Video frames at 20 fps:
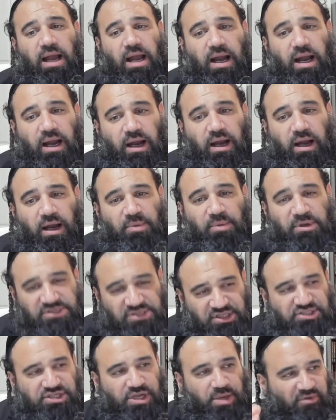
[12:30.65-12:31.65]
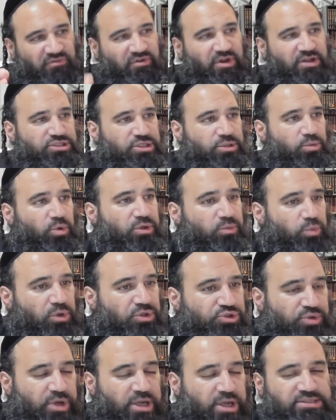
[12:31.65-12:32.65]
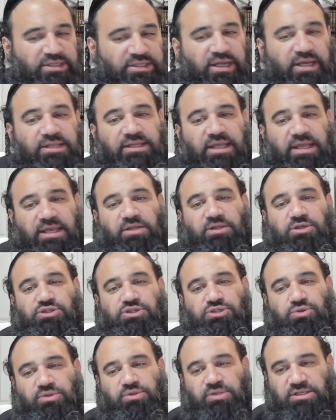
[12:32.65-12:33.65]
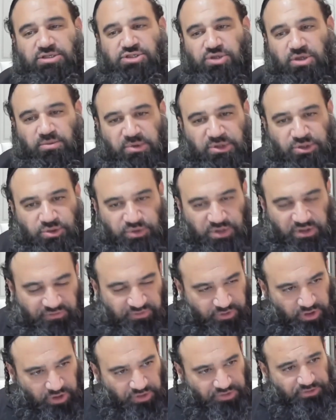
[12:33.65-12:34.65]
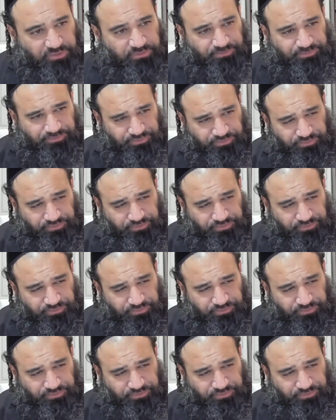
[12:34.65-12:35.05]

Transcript: Bezrat Hashem, eventually we'll translate it to English too. That shouldn't be too difficult.